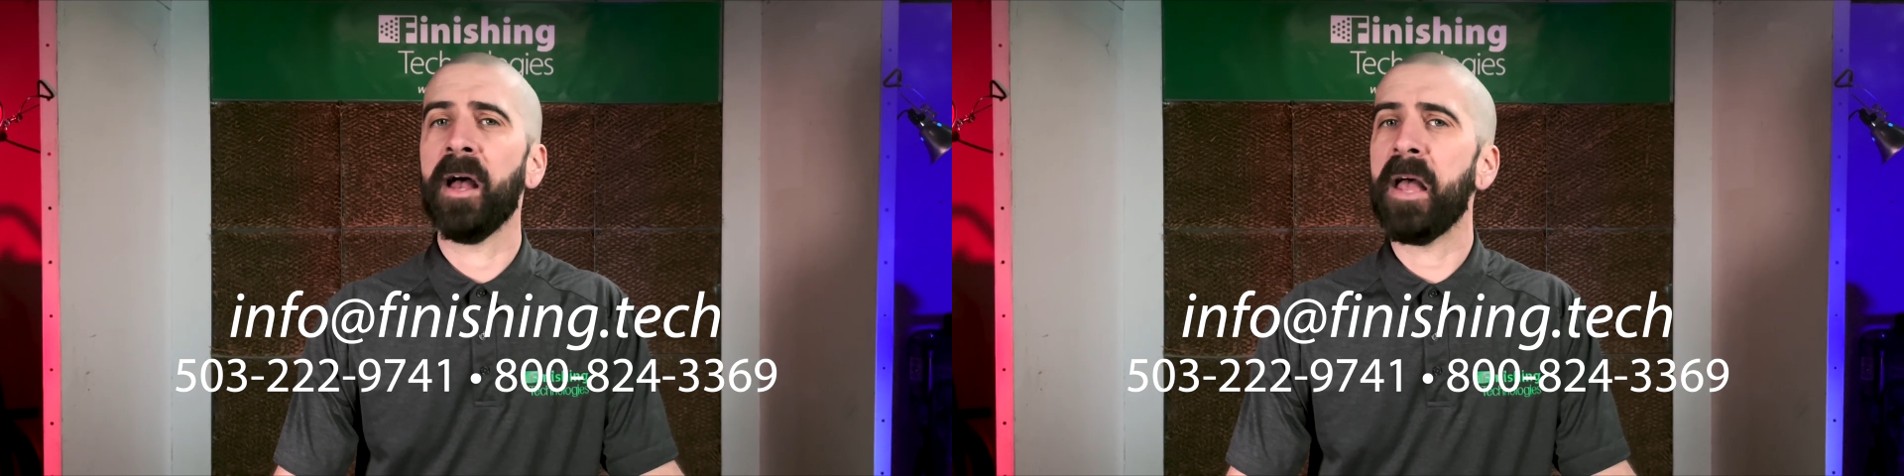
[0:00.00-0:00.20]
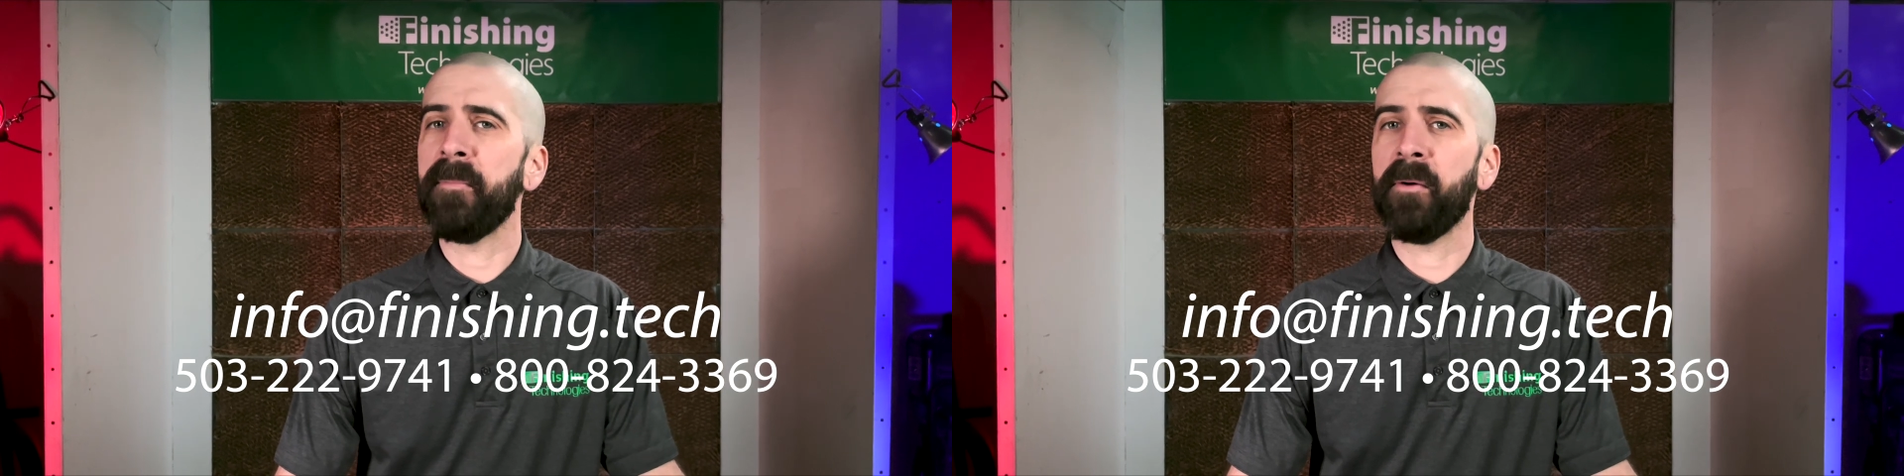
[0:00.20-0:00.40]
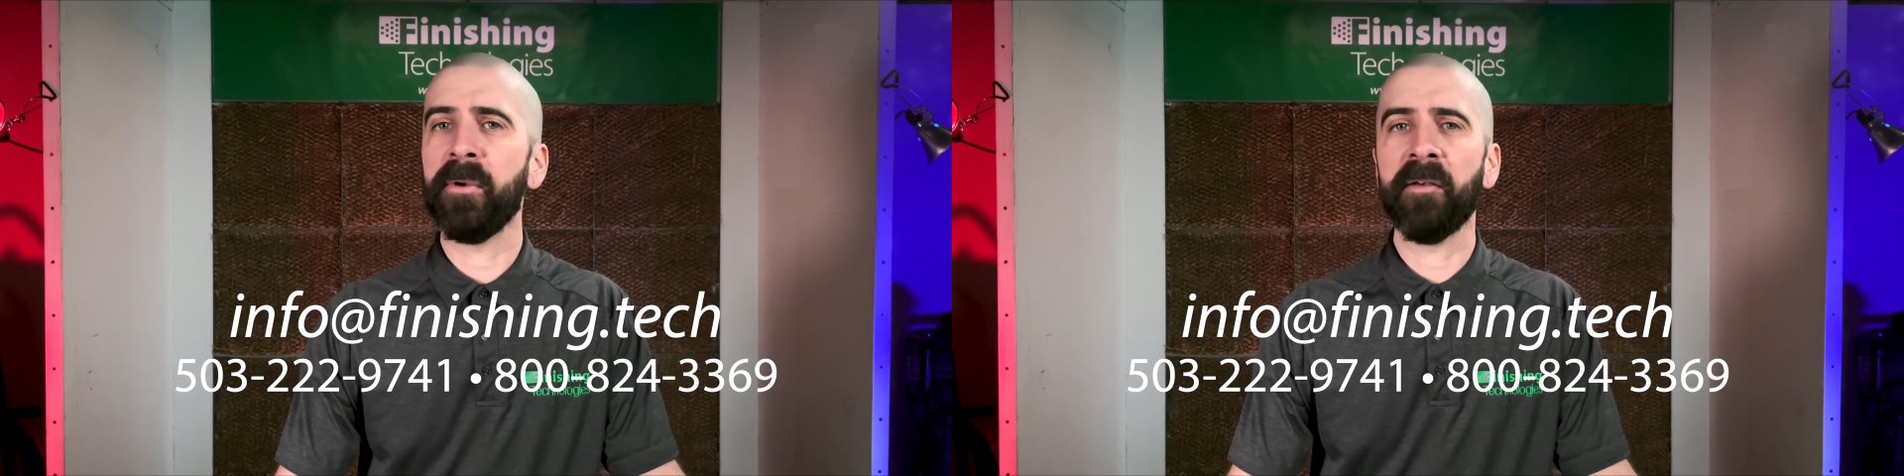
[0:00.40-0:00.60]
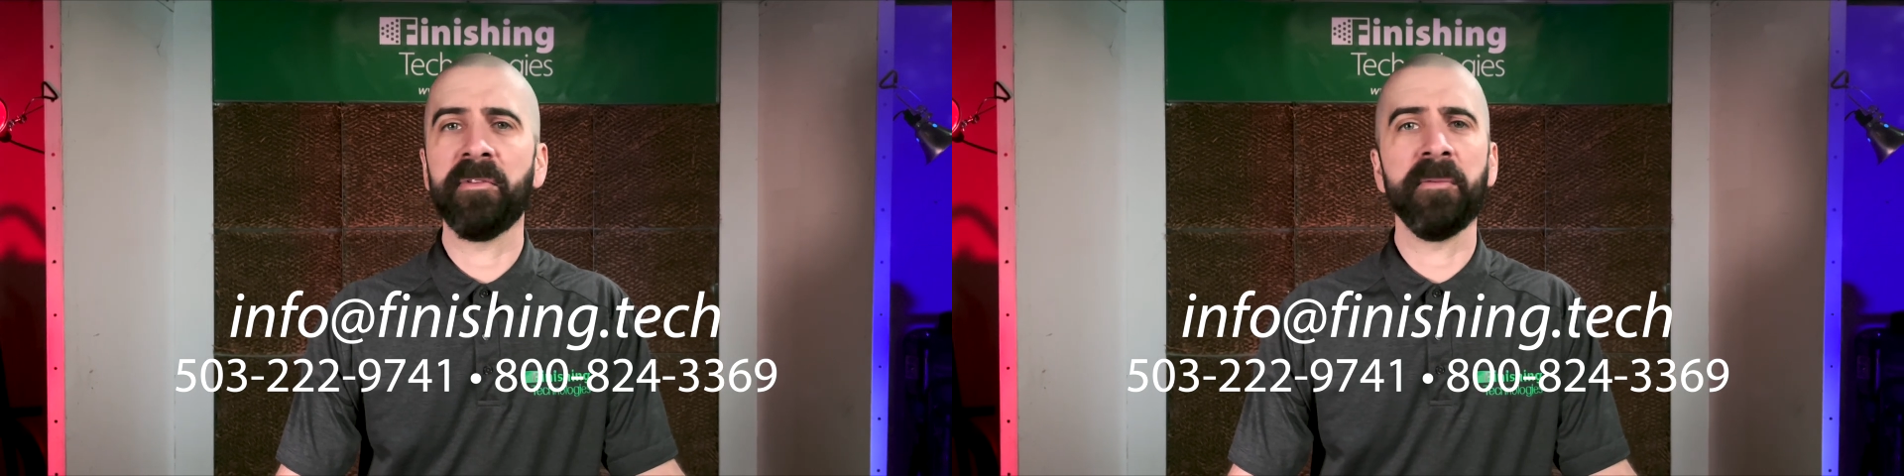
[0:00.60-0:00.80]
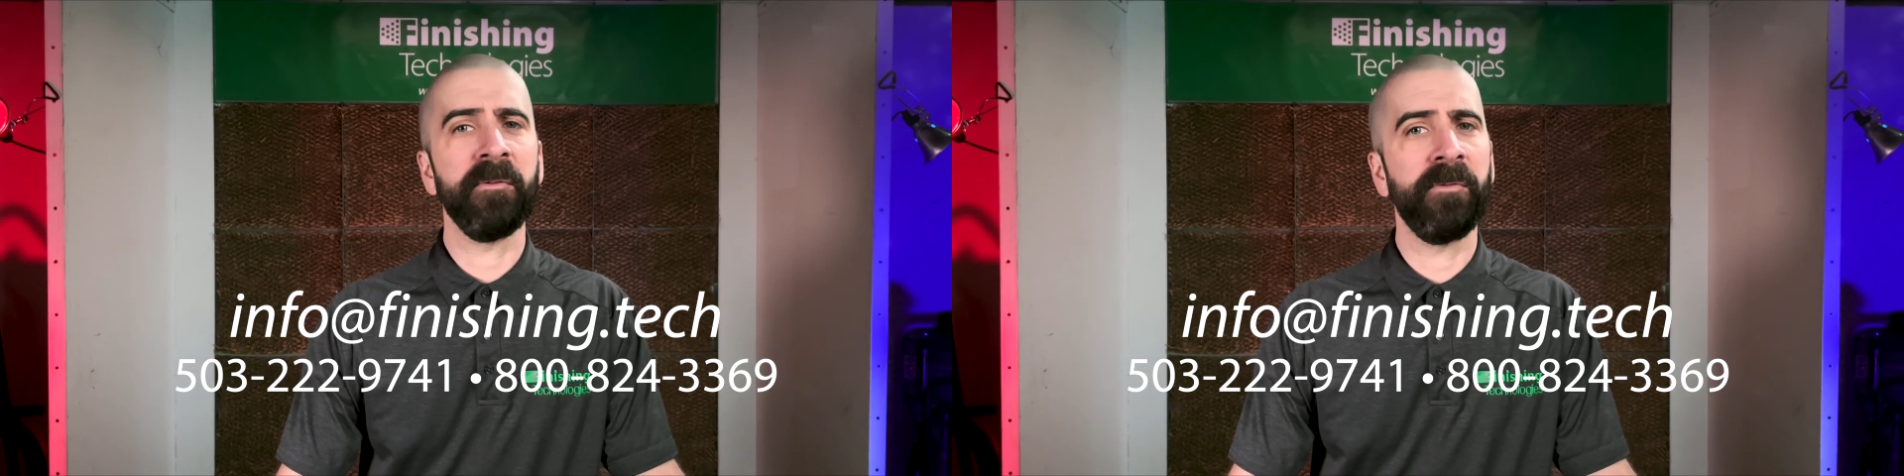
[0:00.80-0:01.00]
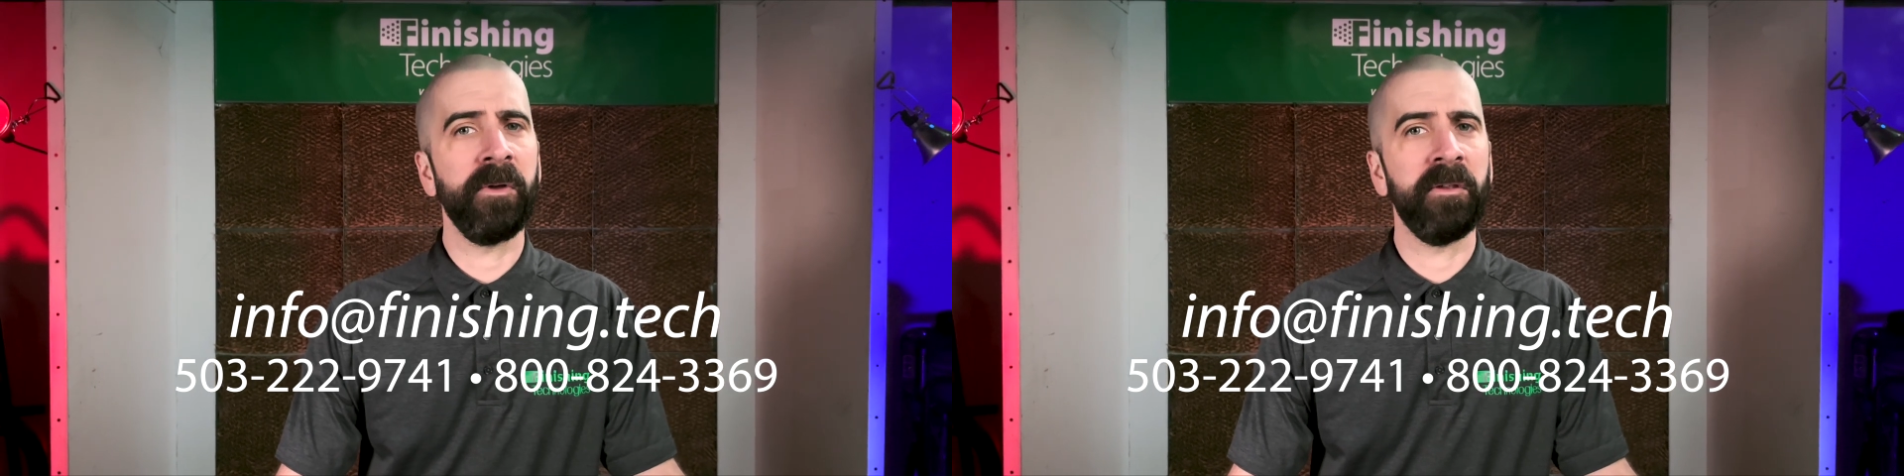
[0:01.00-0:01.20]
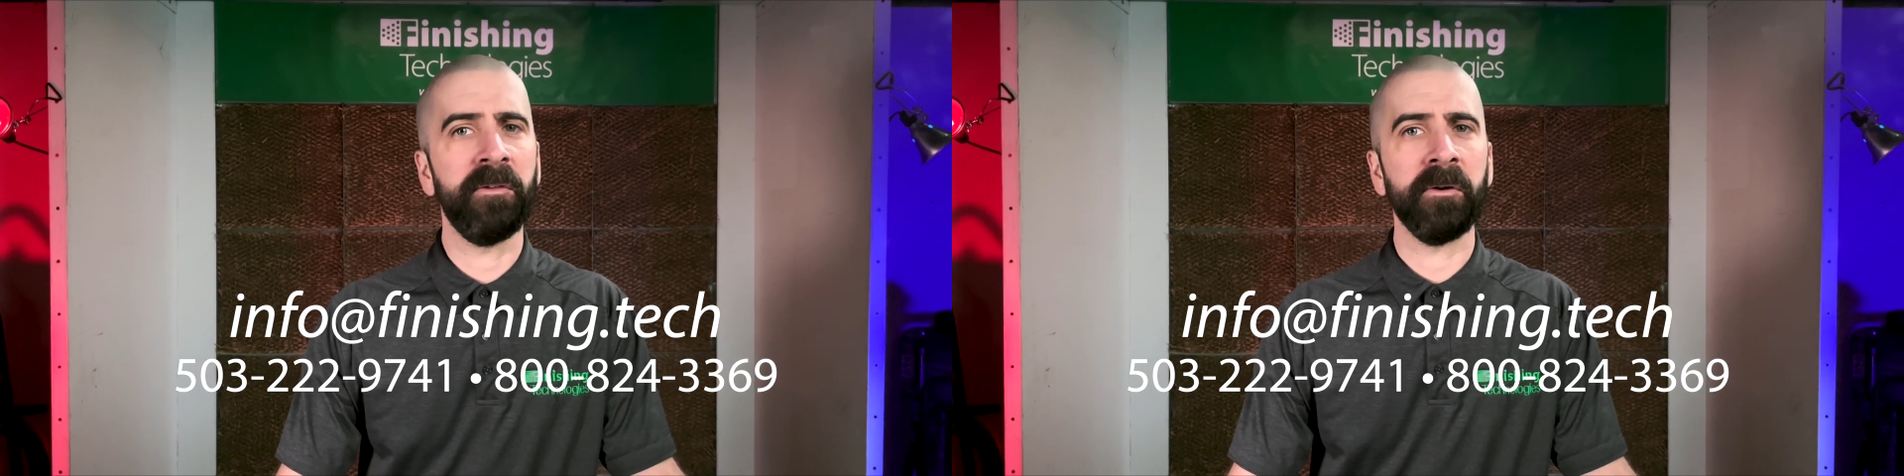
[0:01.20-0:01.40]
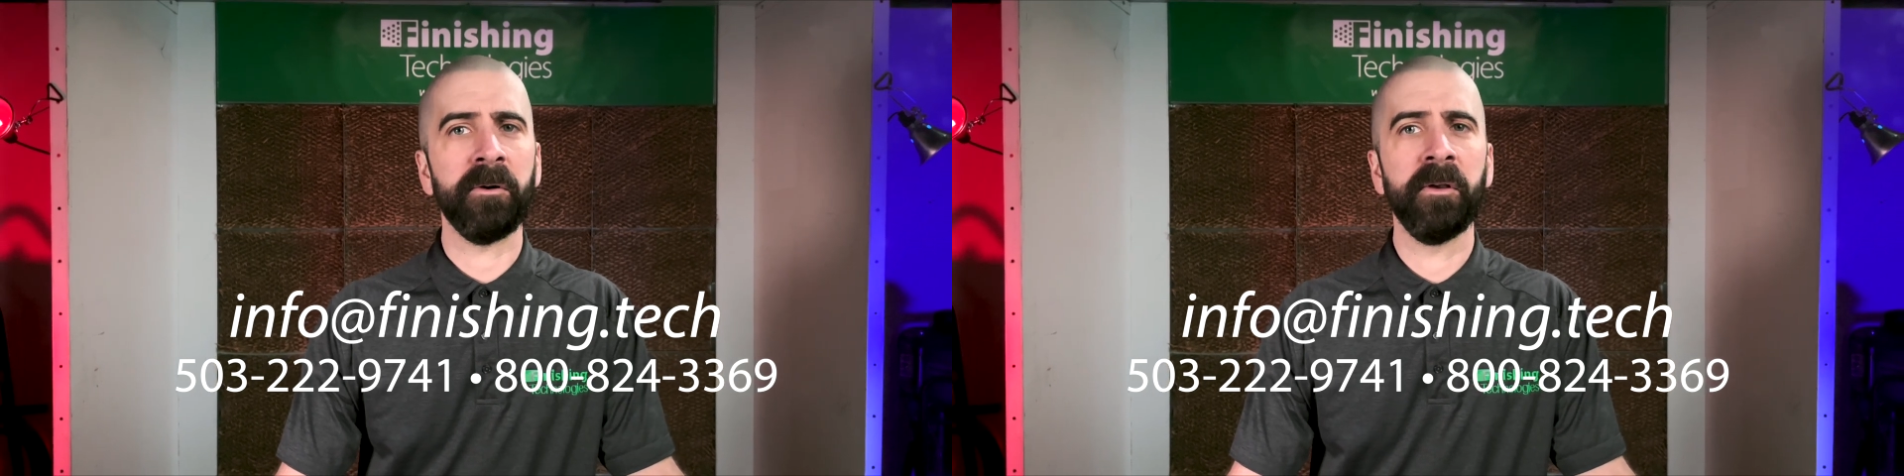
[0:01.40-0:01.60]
I bet we have something for you too.